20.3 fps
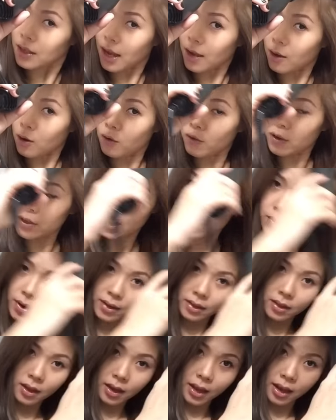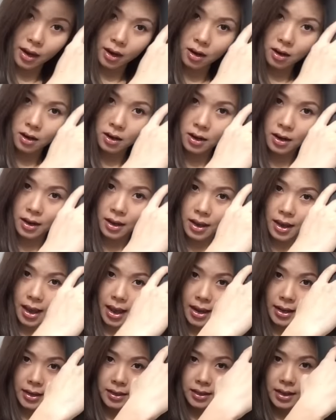I over-direct the hair
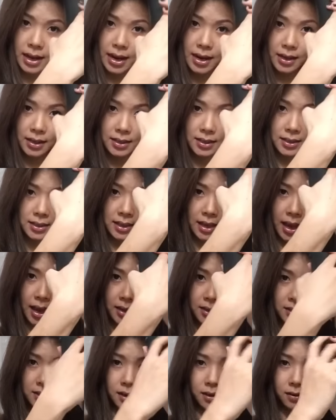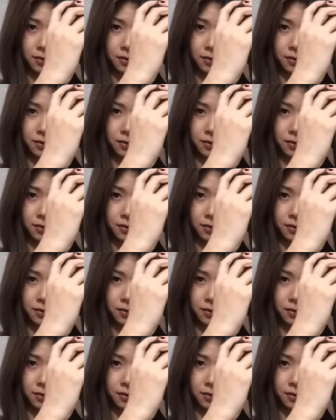and let it set